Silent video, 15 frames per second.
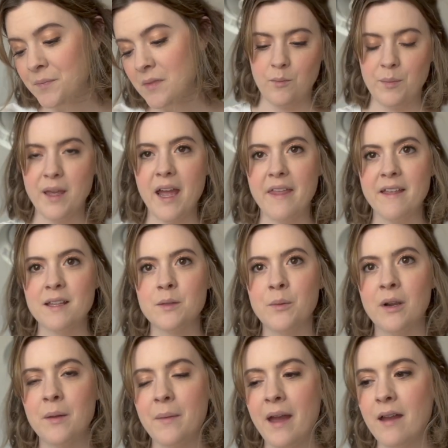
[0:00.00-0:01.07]
But yeah, that's
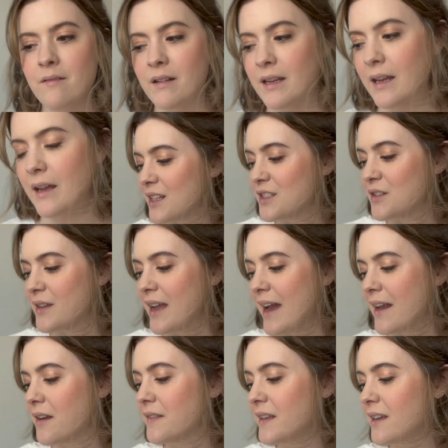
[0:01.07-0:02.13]
where I'm at right now. So
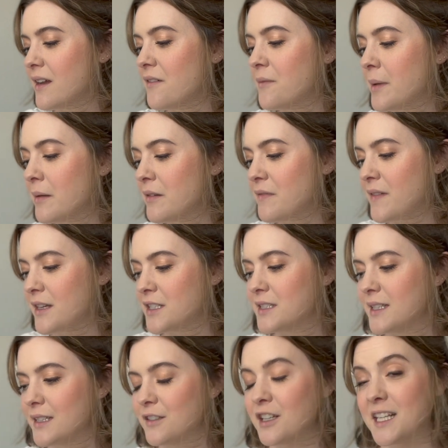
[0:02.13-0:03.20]
yeah, I don't think I'll be able to finish
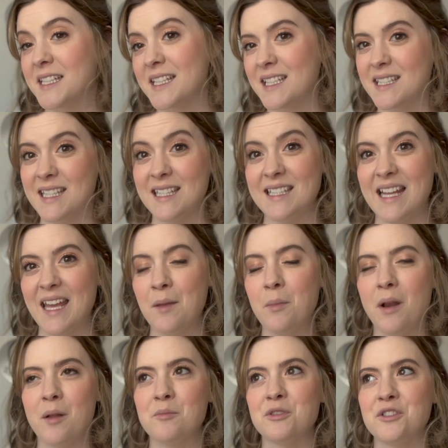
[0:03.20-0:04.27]
the end creases today,
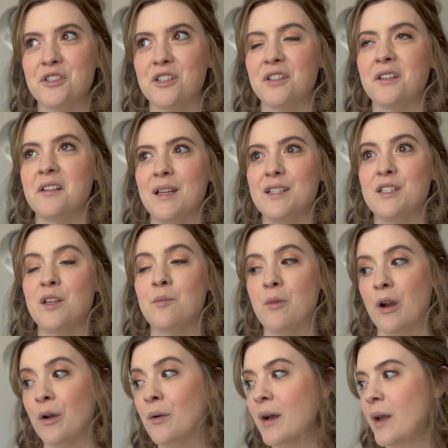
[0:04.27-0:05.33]
but I'm sure
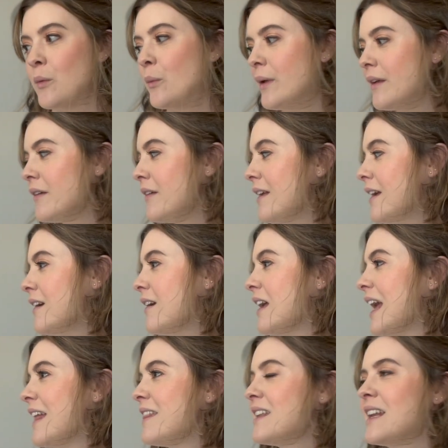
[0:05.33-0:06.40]
tomorrow I will.
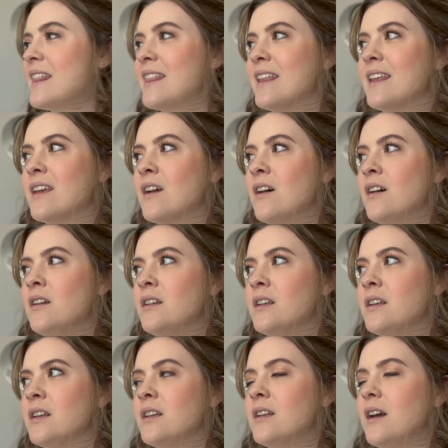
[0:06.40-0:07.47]
And then I think
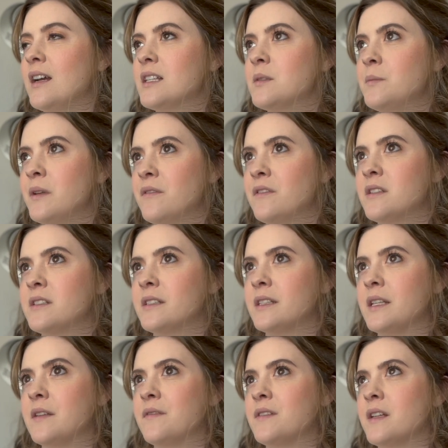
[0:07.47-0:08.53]
I split for
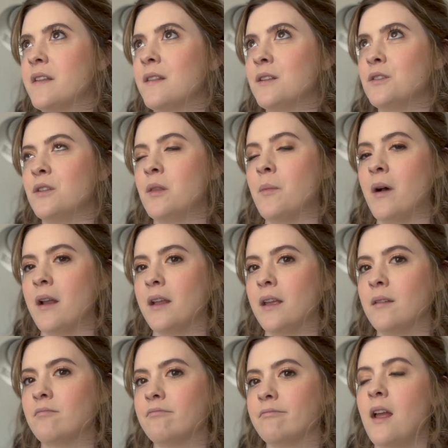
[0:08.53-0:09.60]
sleeves and then do the
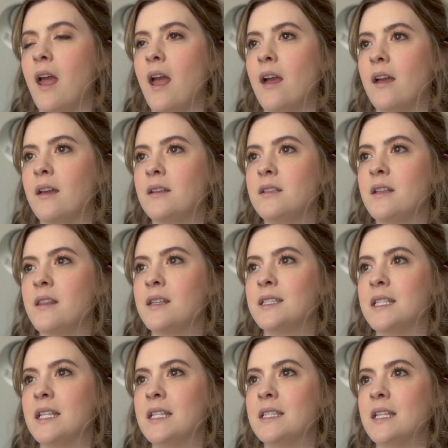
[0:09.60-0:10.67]
body. And this
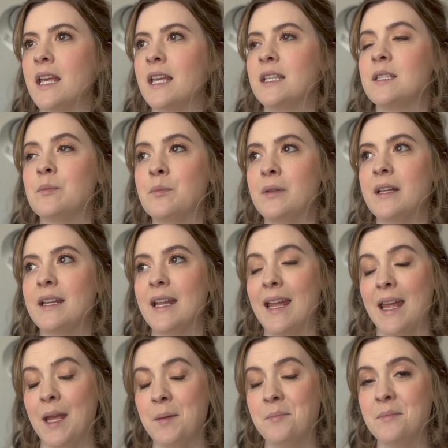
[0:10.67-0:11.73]
is a split
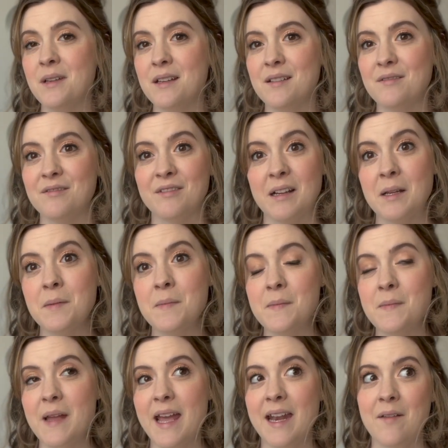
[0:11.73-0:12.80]
hem
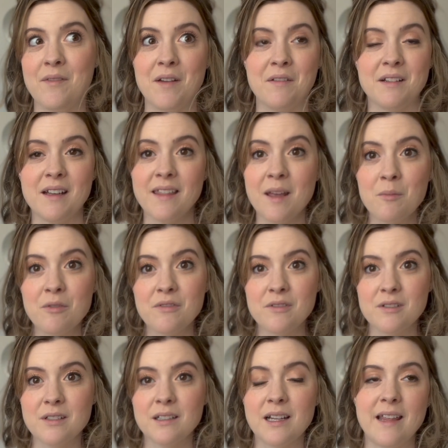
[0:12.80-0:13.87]
rib, and I've never done that
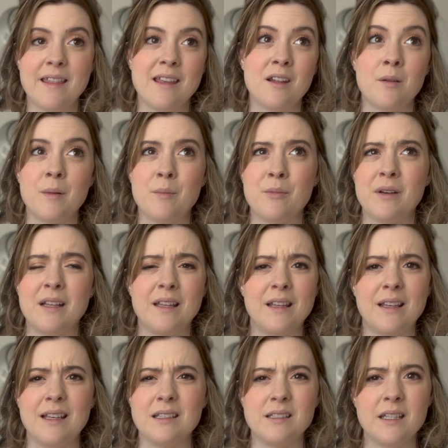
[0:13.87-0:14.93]
before. I think it'll be pretty
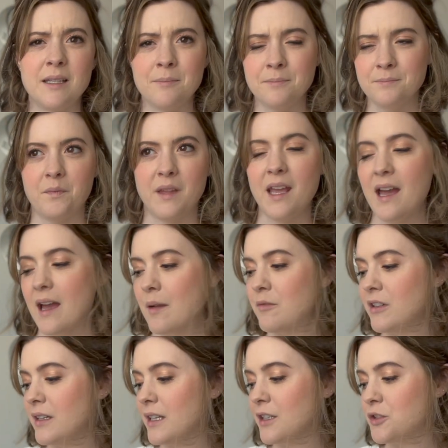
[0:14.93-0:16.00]
easy. Yeah, I'm
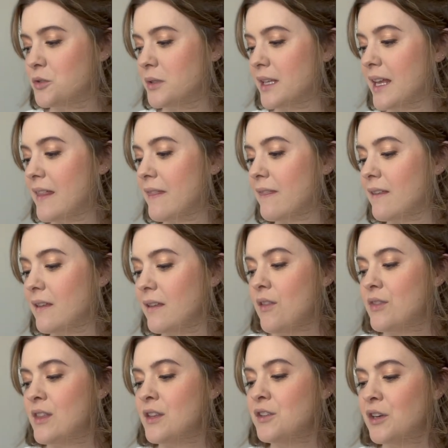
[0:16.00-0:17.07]
really enjoying it.
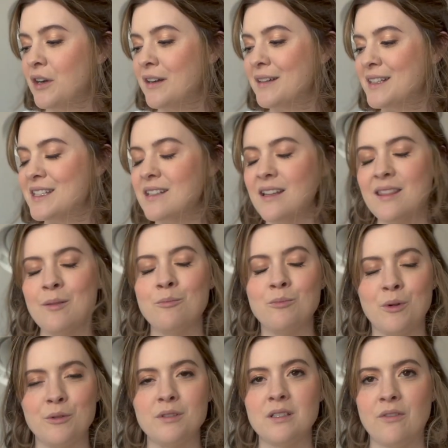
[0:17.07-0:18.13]
The yarn is not the
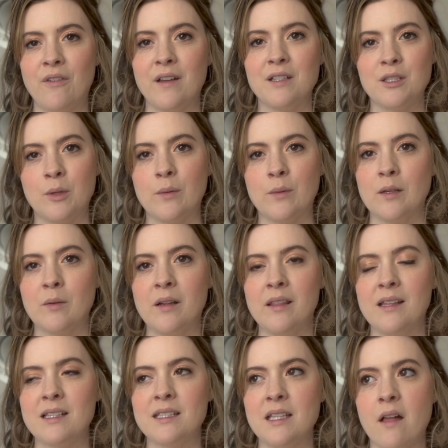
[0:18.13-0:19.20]
most fun to work
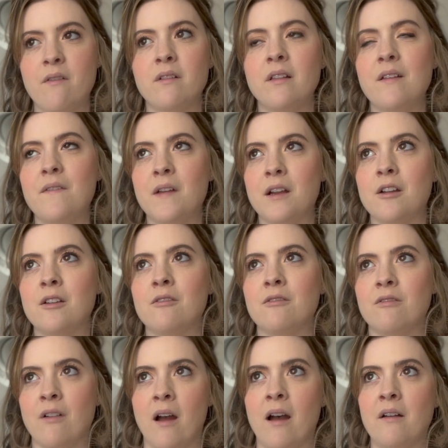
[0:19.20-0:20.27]
with. It's definitely very
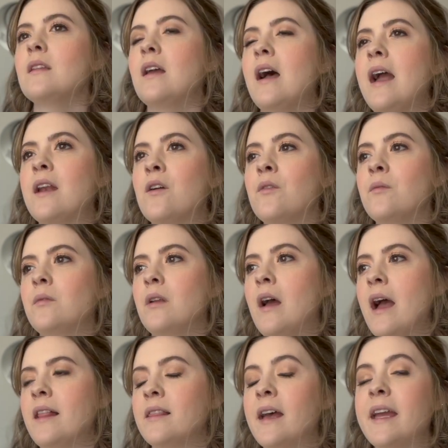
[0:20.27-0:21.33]
rough. I
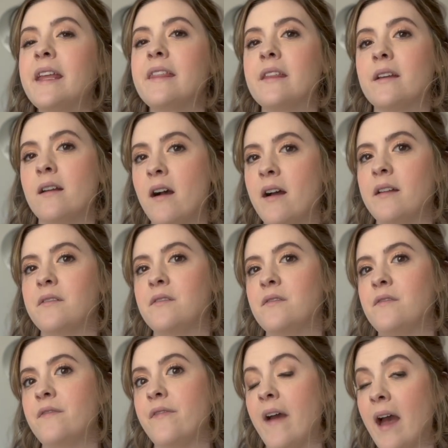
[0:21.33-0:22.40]
like the
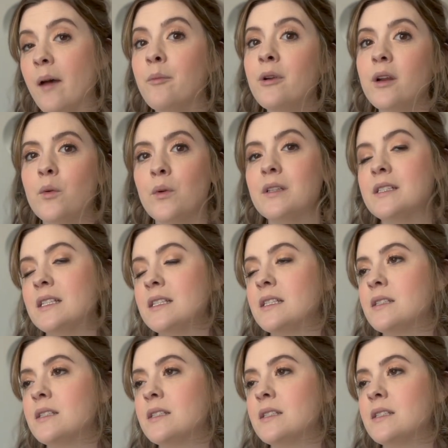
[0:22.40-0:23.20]
cotton fabric once it's